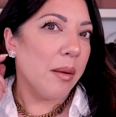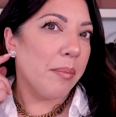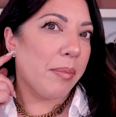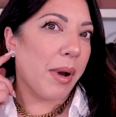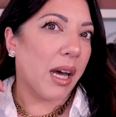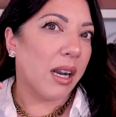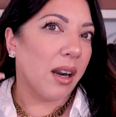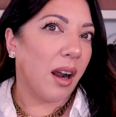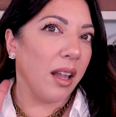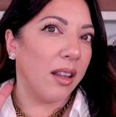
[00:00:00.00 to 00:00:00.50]

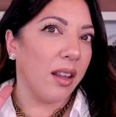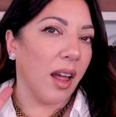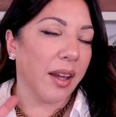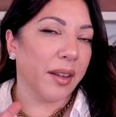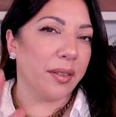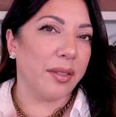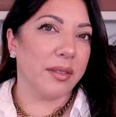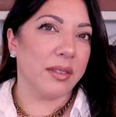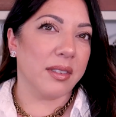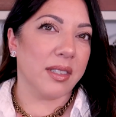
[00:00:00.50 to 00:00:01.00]
But I
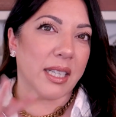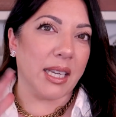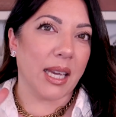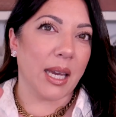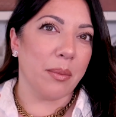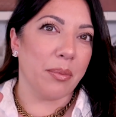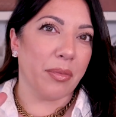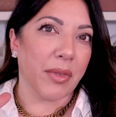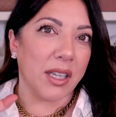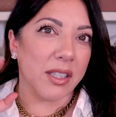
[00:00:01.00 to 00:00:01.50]
like to
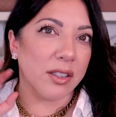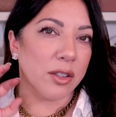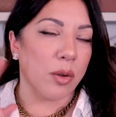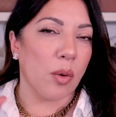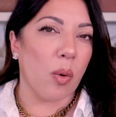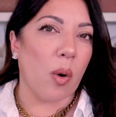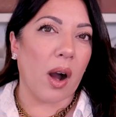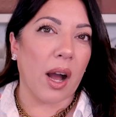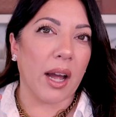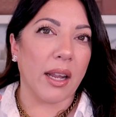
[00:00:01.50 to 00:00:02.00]
keep things
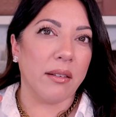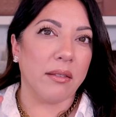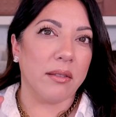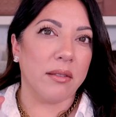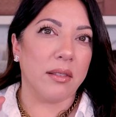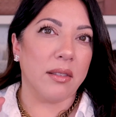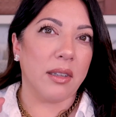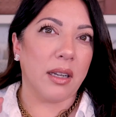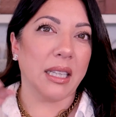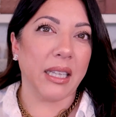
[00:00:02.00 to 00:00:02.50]
quite
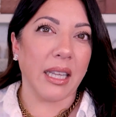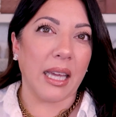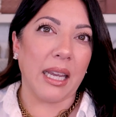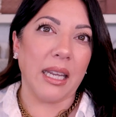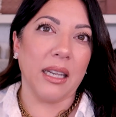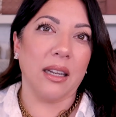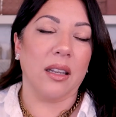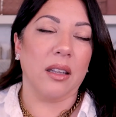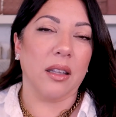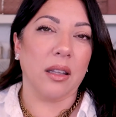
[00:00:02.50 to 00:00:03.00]

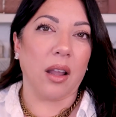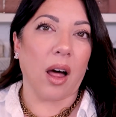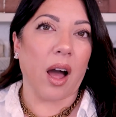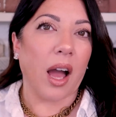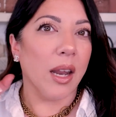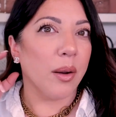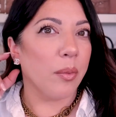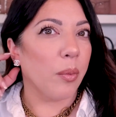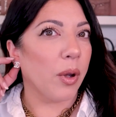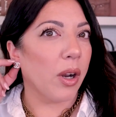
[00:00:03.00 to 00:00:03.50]
clean and
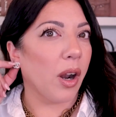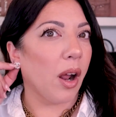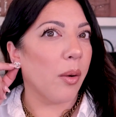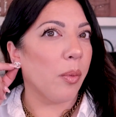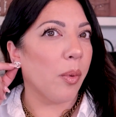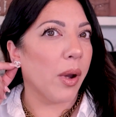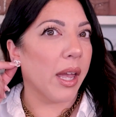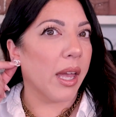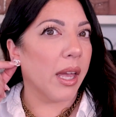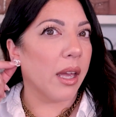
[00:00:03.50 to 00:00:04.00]
light when I
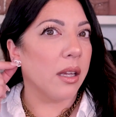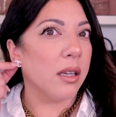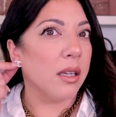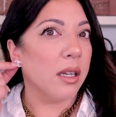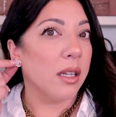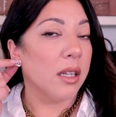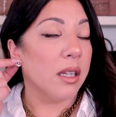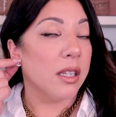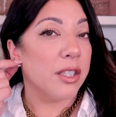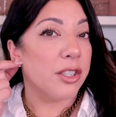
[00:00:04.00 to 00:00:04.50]
wear
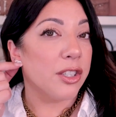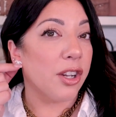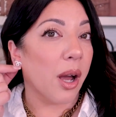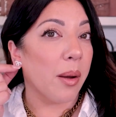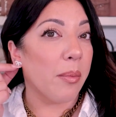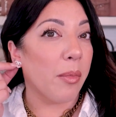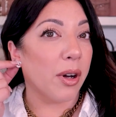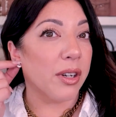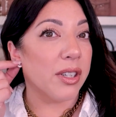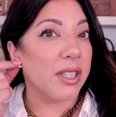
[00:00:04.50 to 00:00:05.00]

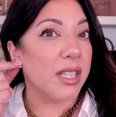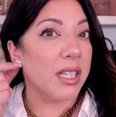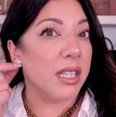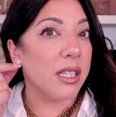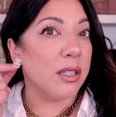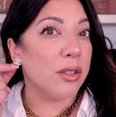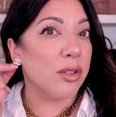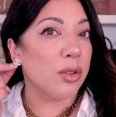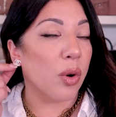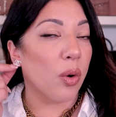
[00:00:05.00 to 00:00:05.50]

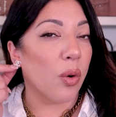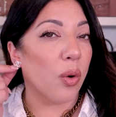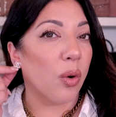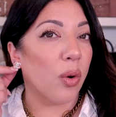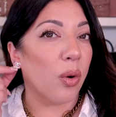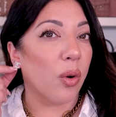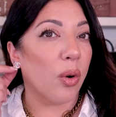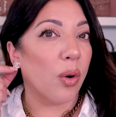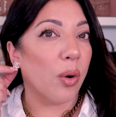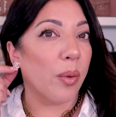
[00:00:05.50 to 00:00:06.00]
diamantes
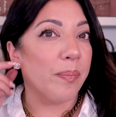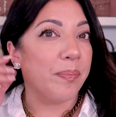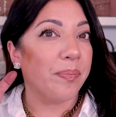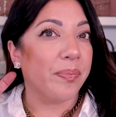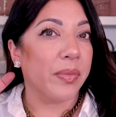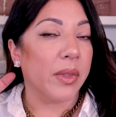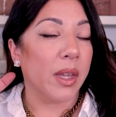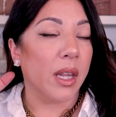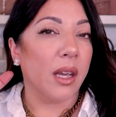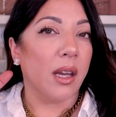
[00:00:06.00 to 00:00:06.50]
or
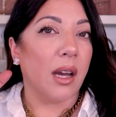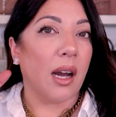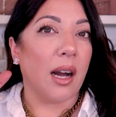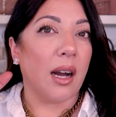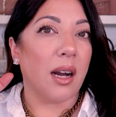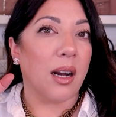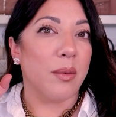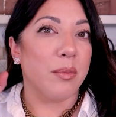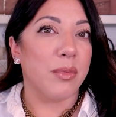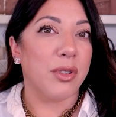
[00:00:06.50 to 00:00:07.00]

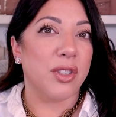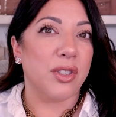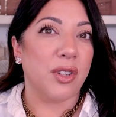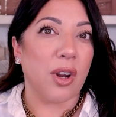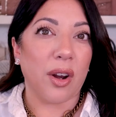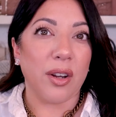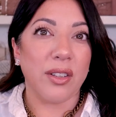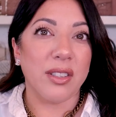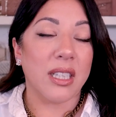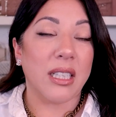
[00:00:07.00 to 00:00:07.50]

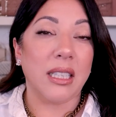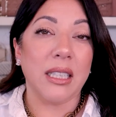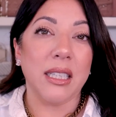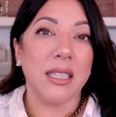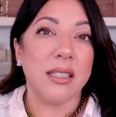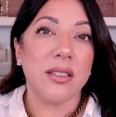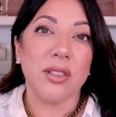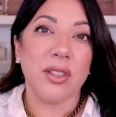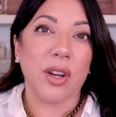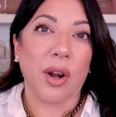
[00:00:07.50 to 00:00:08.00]
stones,
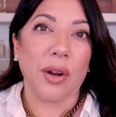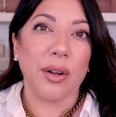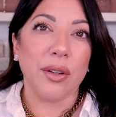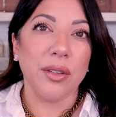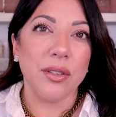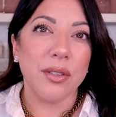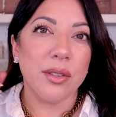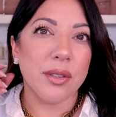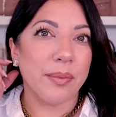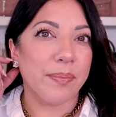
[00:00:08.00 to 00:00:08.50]
clear
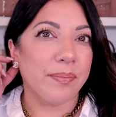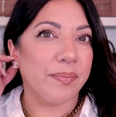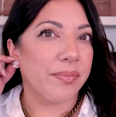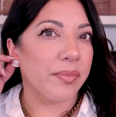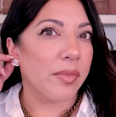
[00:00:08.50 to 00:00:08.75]
stones.